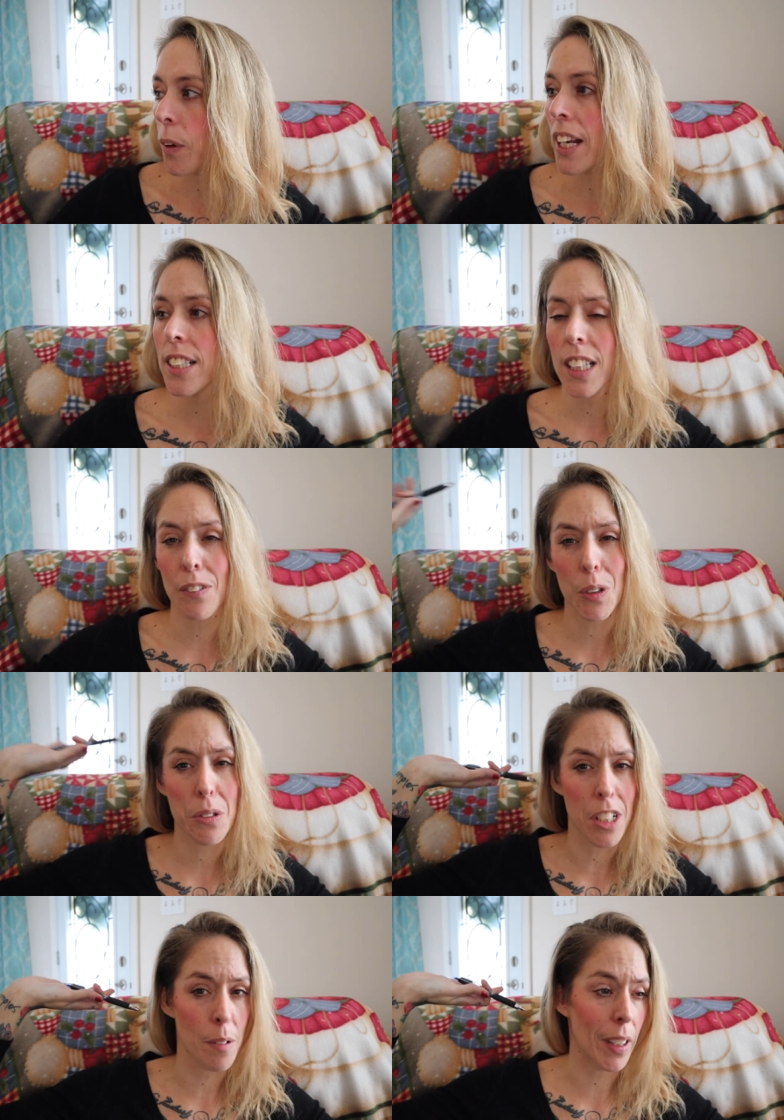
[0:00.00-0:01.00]
Granted, if you
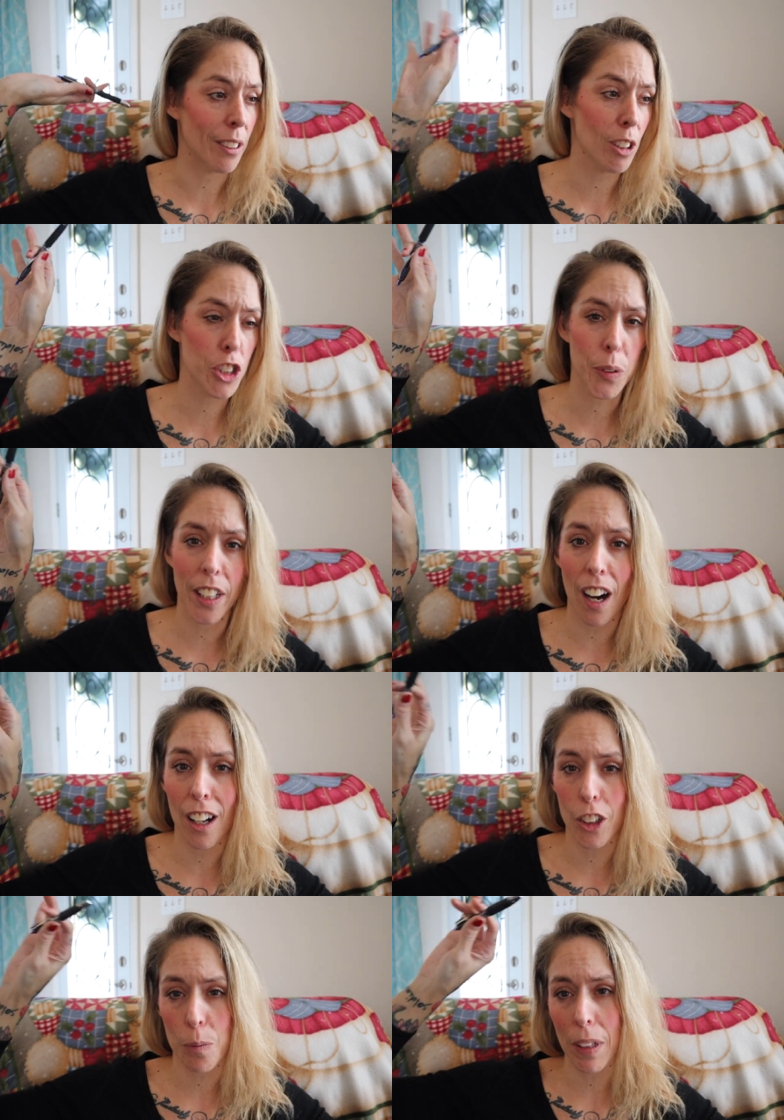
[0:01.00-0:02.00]
saw my grocery
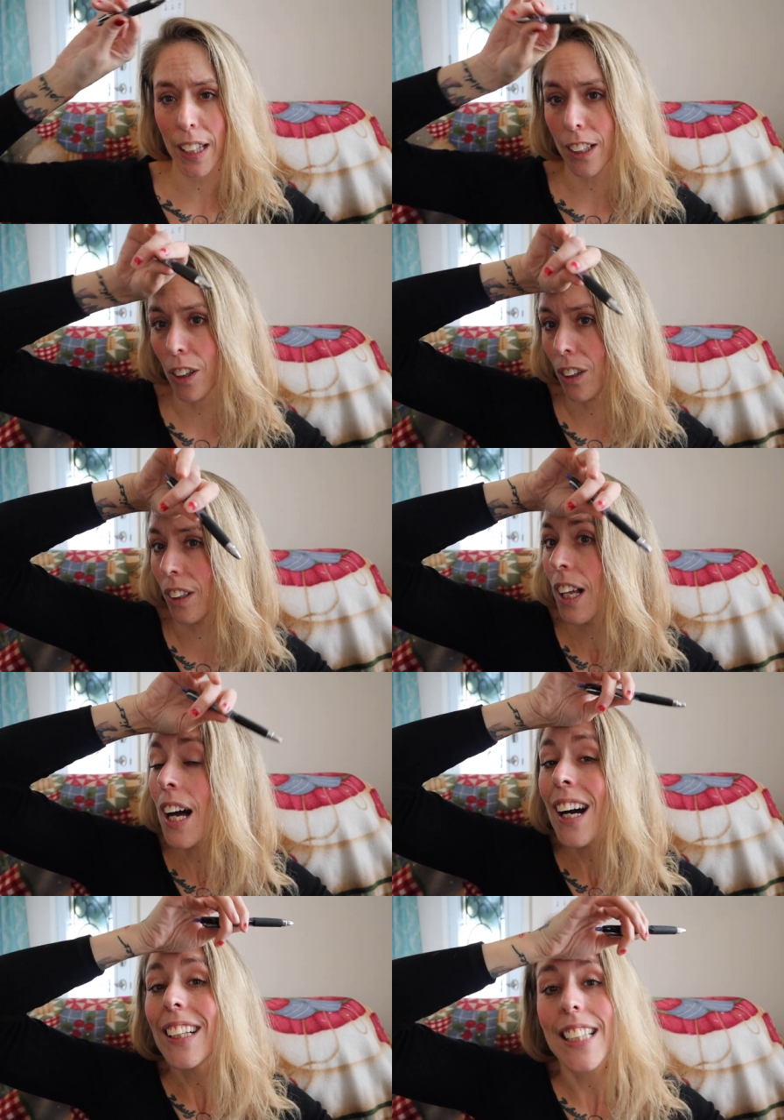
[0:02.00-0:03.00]
haul, you'd be like, girl,
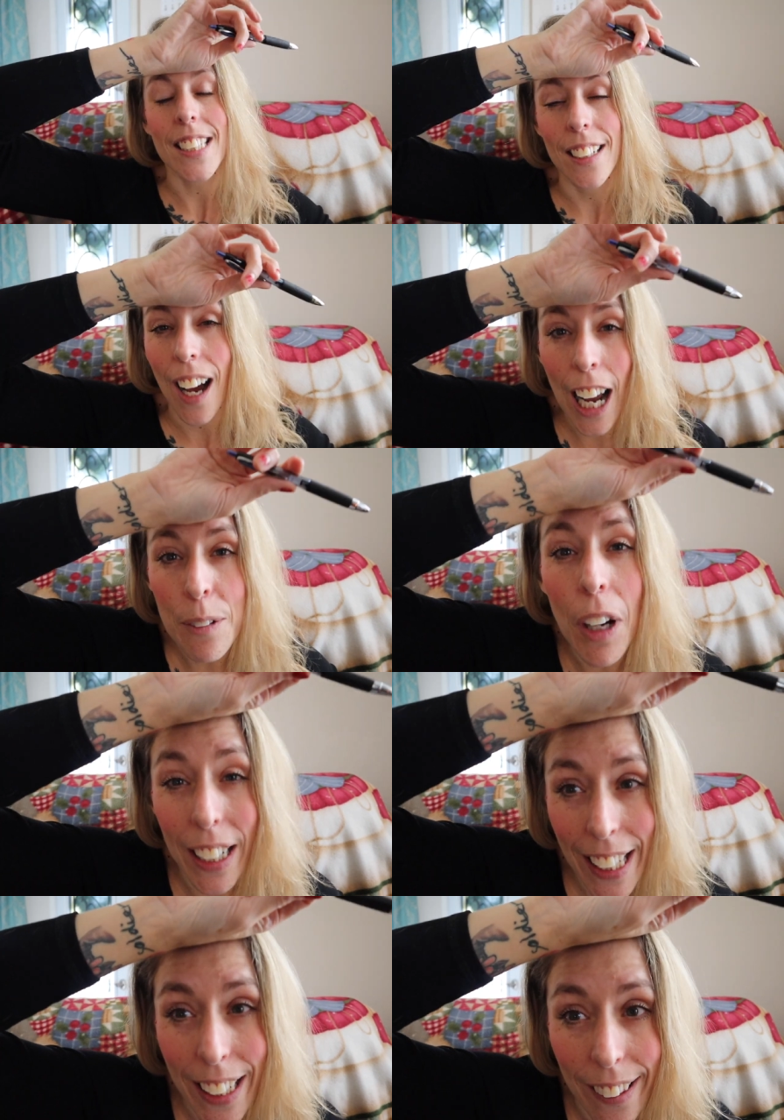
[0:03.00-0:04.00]
listen, I'm
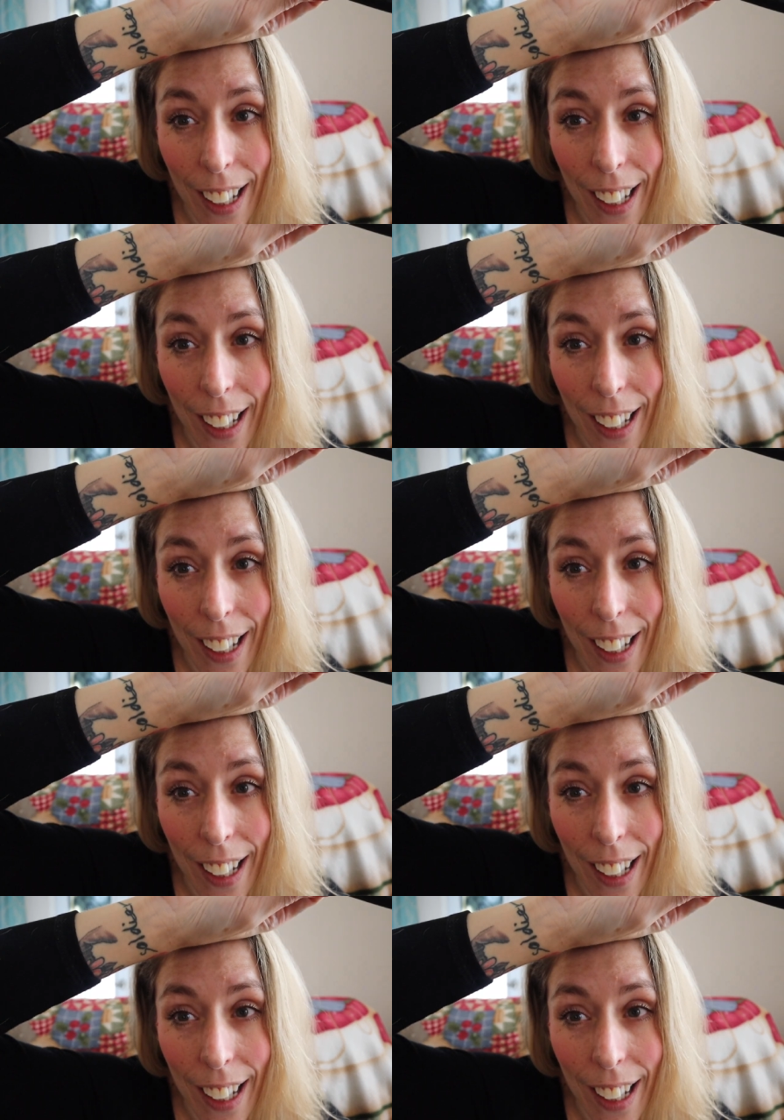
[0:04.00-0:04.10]
not eating